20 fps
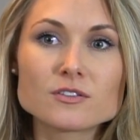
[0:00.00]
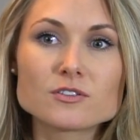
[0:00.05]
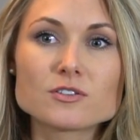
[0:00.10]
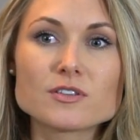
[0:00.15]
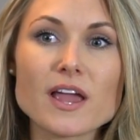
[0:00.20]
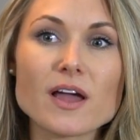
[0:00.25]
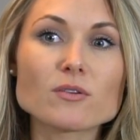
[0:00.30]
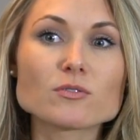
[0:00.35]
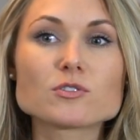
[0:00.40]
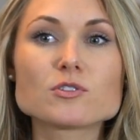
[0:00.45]

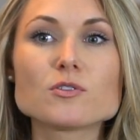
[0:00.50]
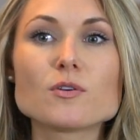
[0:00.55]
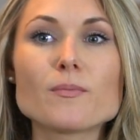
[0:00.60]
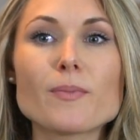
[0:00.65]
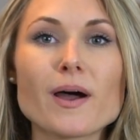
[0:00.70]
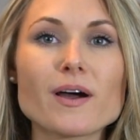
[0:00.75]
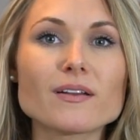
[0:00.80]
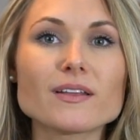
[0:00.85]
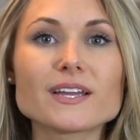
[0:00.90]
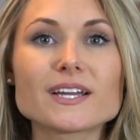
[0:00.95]
down to
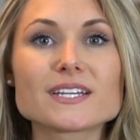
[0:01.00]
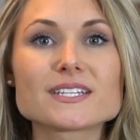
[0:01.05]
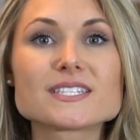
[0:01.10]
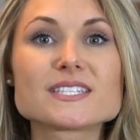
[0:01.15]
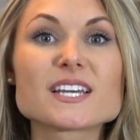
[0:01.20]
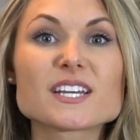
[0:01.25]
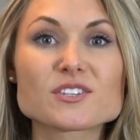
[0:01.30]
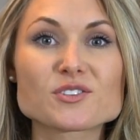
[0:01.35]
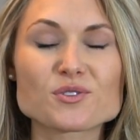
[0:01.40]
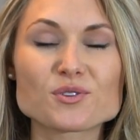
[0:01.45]
about like a
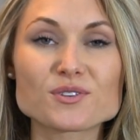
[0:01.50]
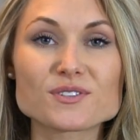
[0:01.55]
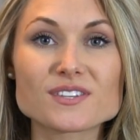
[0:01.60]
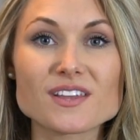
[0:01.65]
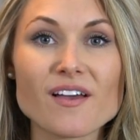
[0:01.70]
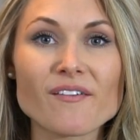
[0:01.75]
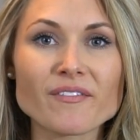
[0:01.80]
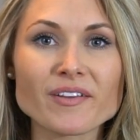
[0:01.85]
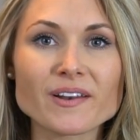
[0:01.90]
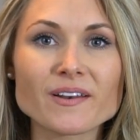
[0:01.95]
6 or a
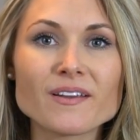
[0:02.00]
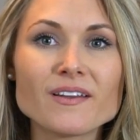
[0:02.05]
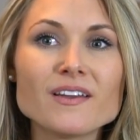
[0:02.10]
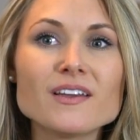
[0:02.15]
7.